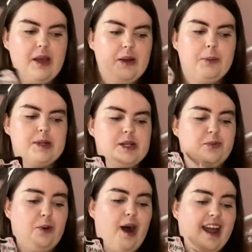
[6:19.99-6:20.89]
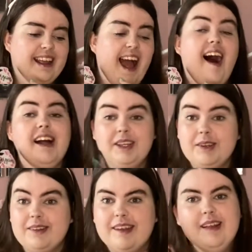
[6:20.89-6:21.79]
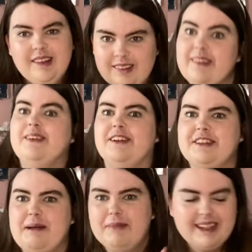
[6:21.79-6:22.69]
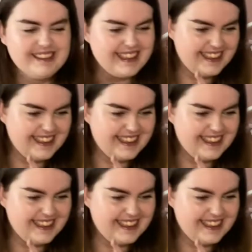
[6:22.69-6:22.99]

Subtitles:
which is why I use it so goddamn much.